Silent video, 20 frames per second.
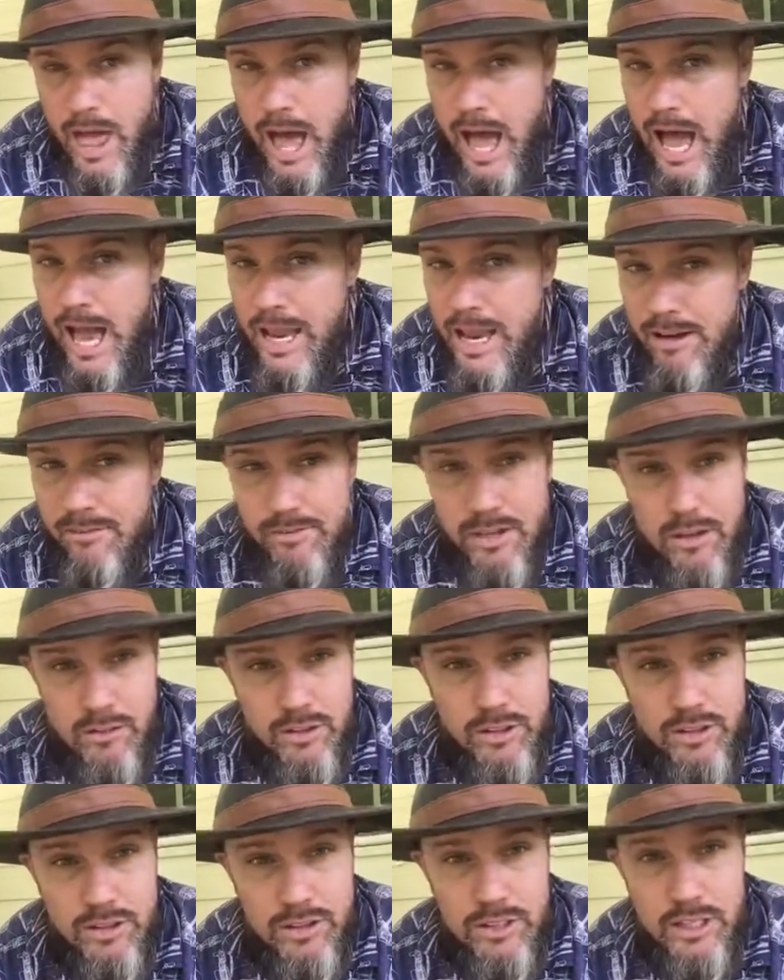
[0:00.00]
I have
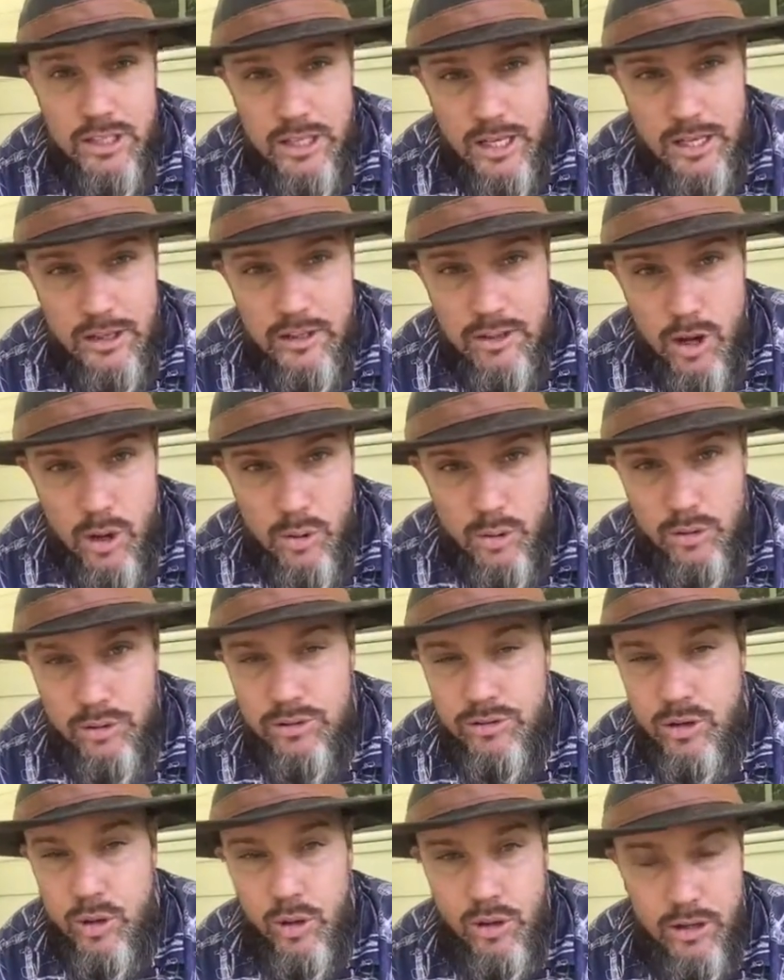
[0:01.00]
never seen a total
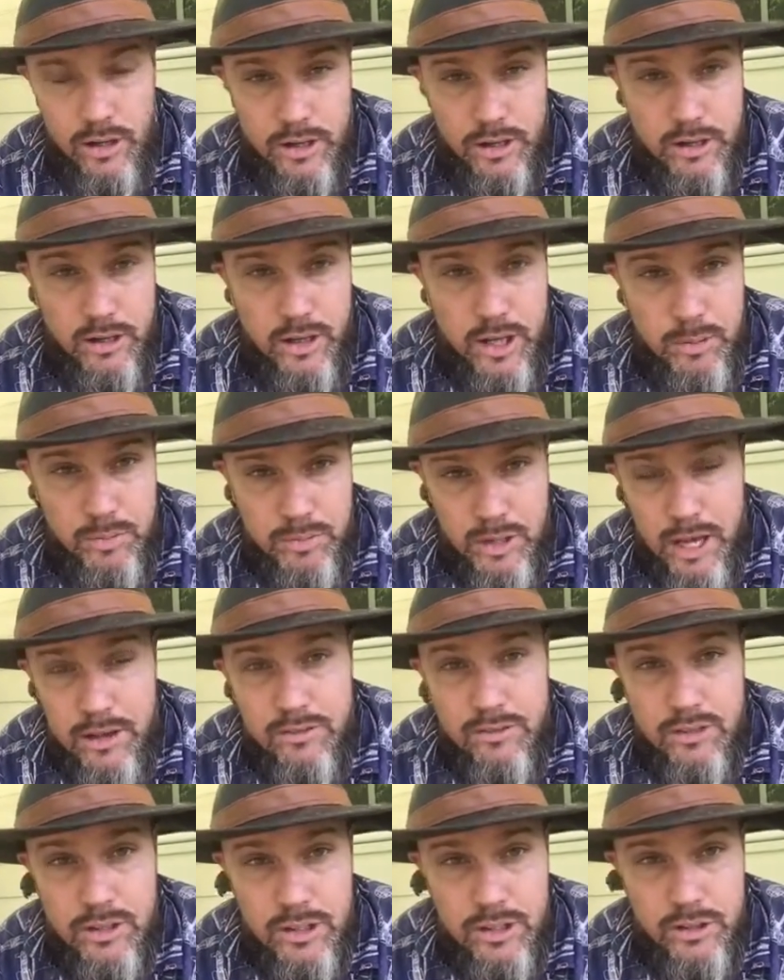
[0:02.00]
solar eclipse.
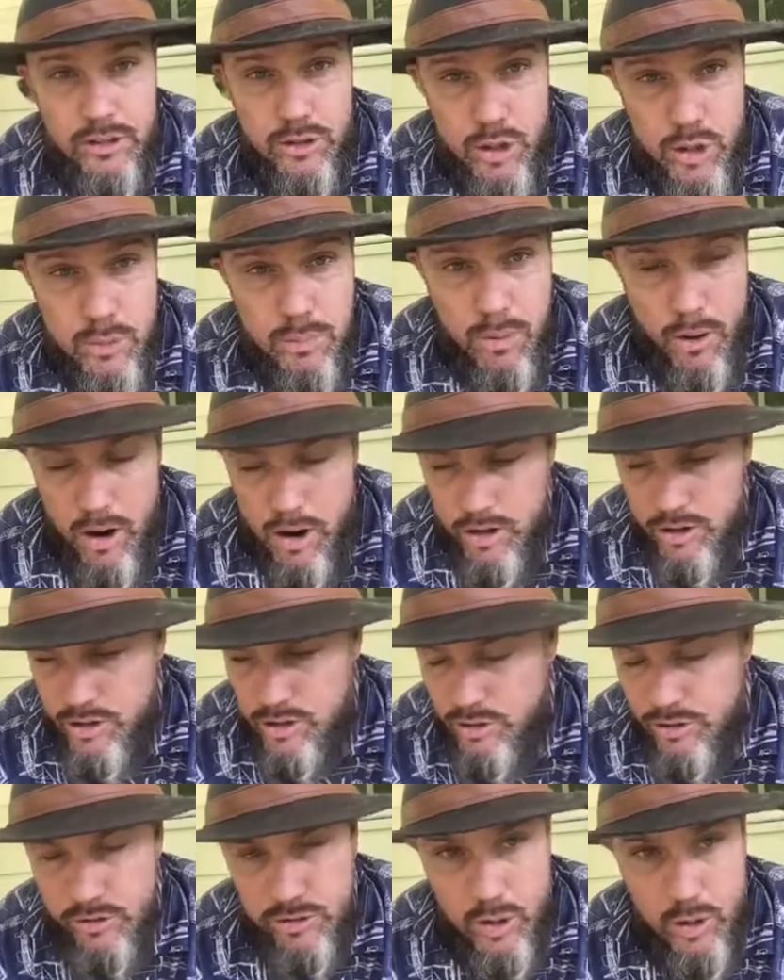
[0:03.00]
I've seen two
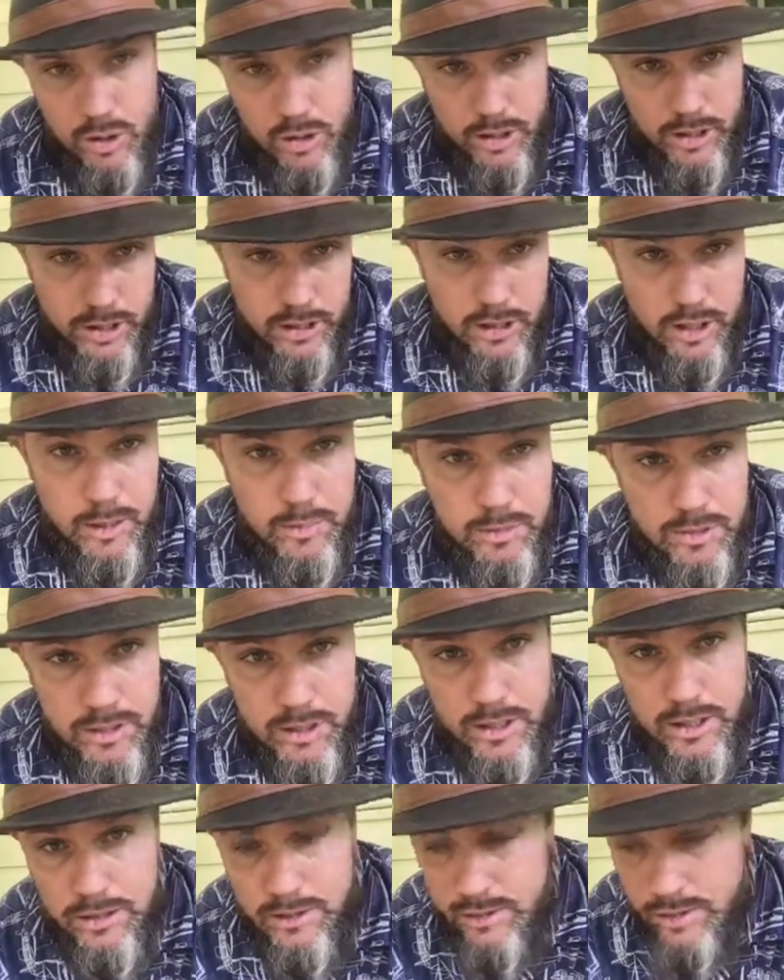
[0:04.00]
partial solar
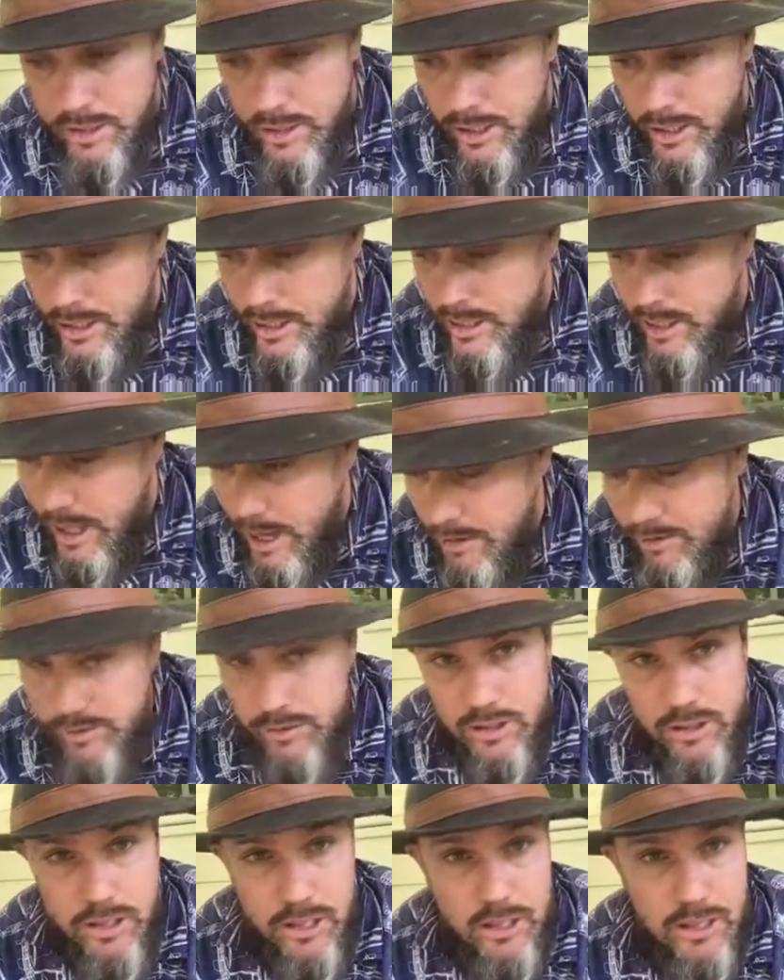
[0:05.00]
eclipses. I've
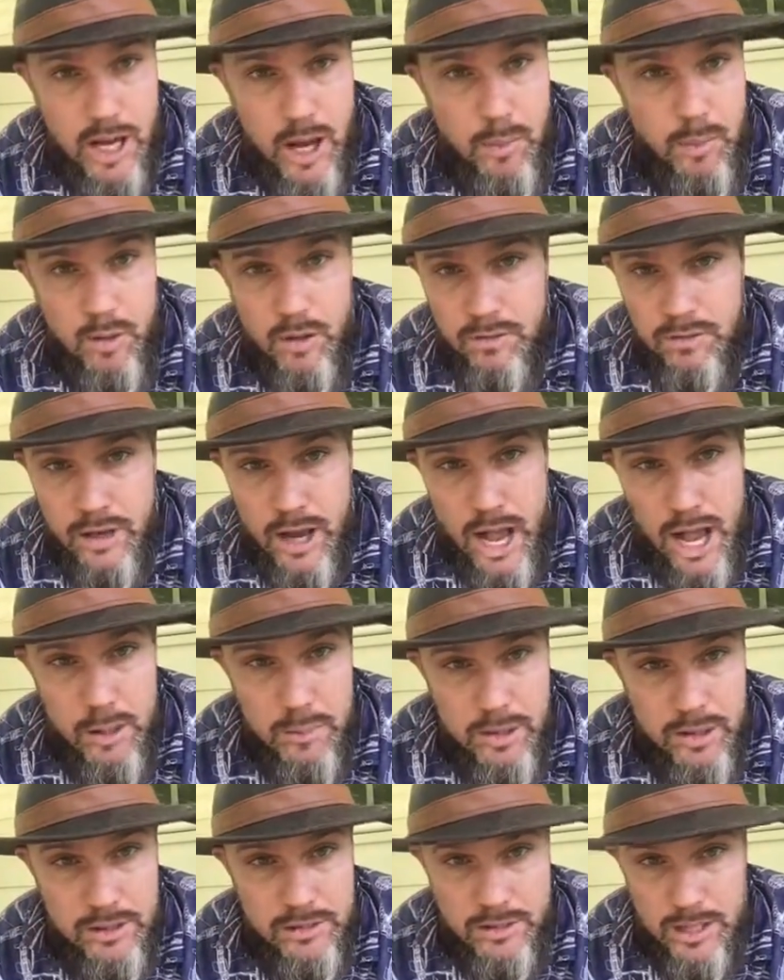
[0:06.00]
seen a couple of
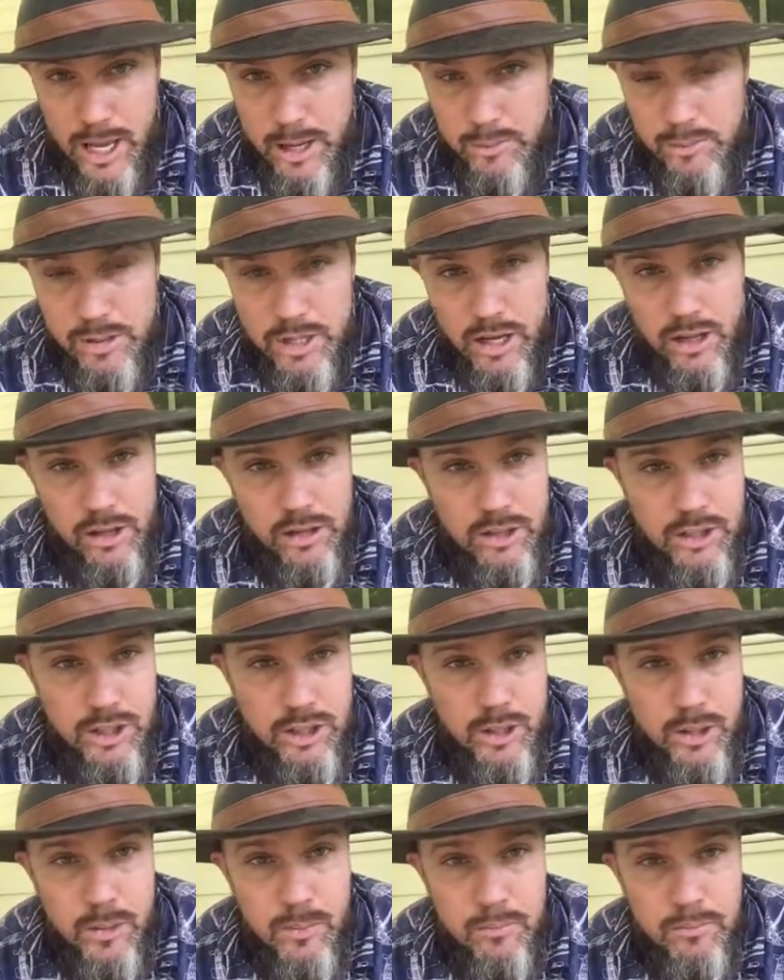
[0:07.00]
comets. I'm telling
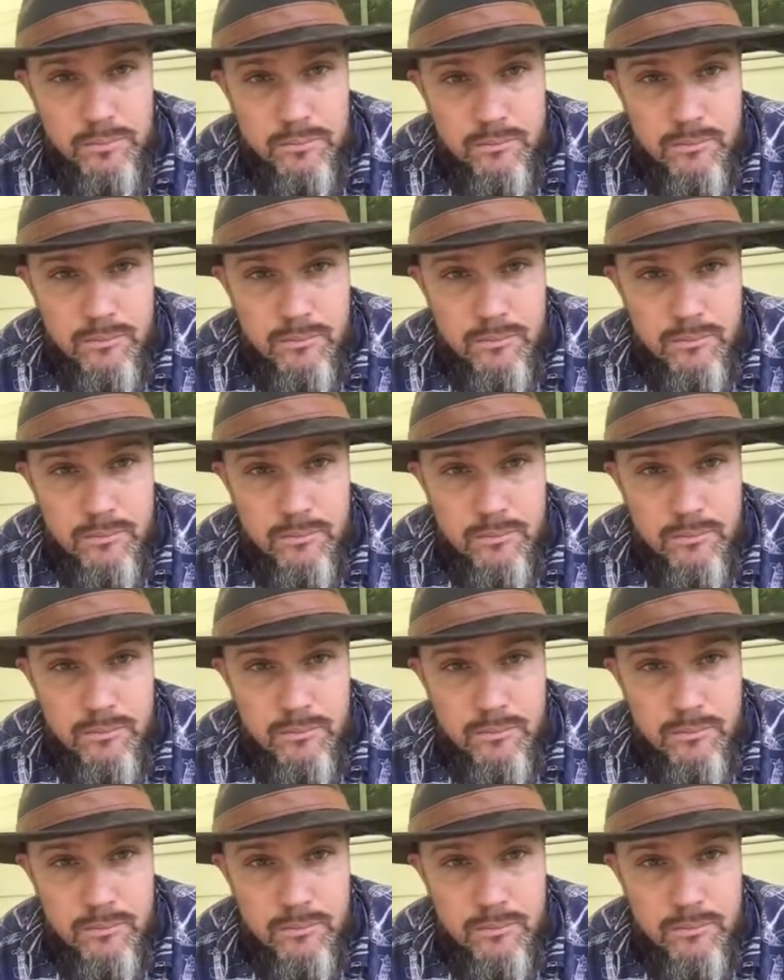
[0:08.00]
you,